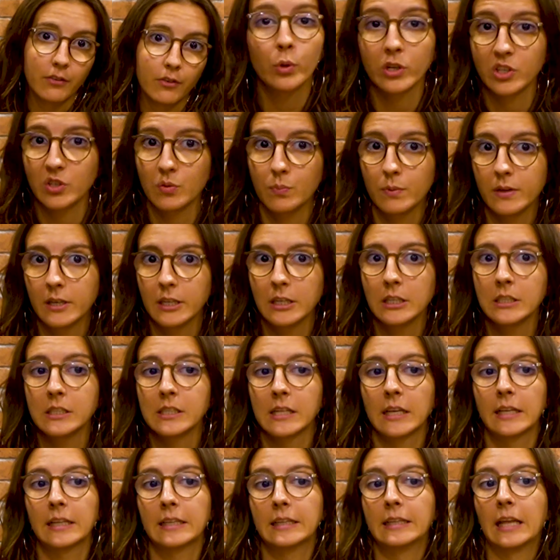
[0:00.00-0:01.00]
which means
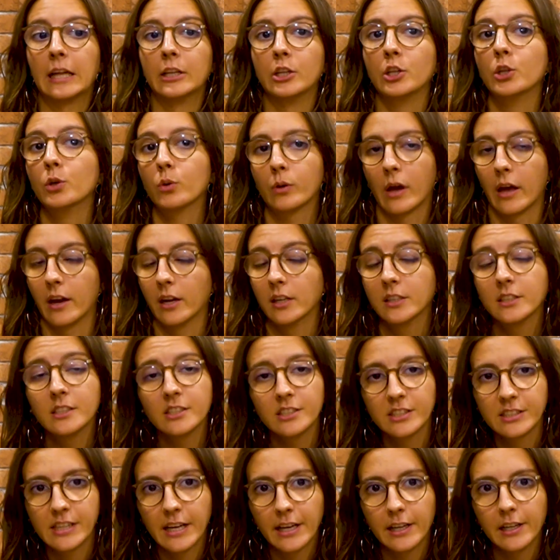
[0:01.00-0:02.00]
that you can
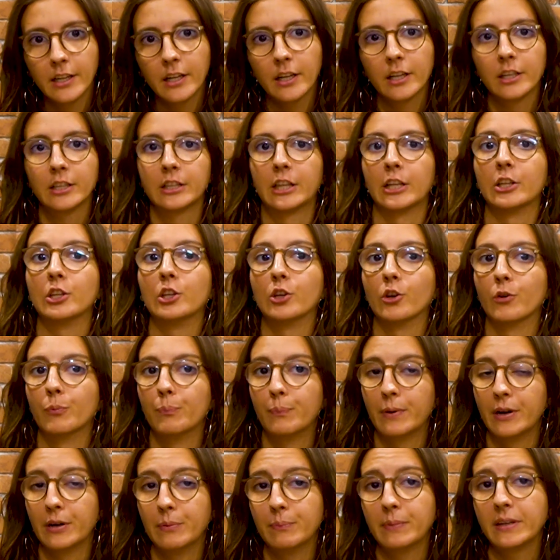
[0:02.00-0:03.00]
understand that your
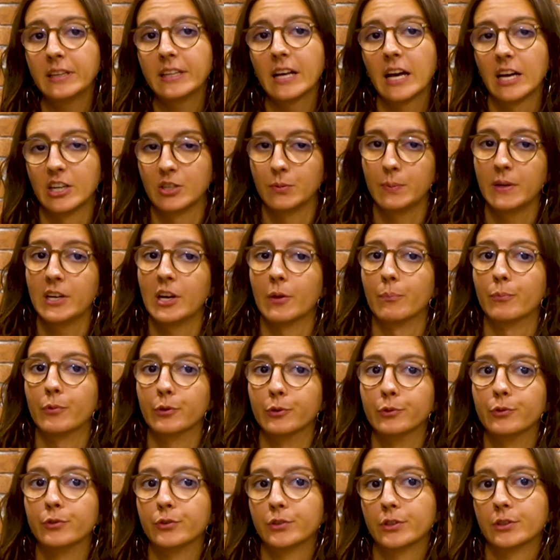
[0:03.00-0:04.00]
permit has been
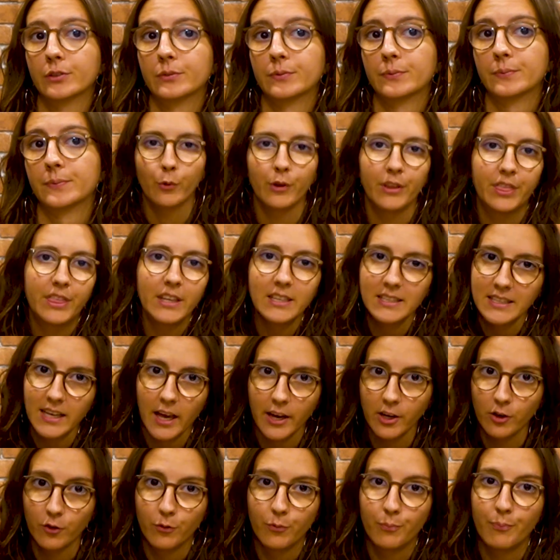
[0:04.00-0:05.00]
approved. With this
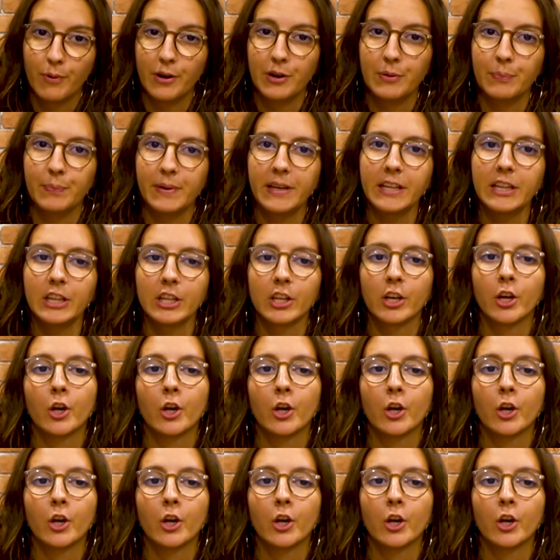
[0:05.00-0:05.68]
kind of permit,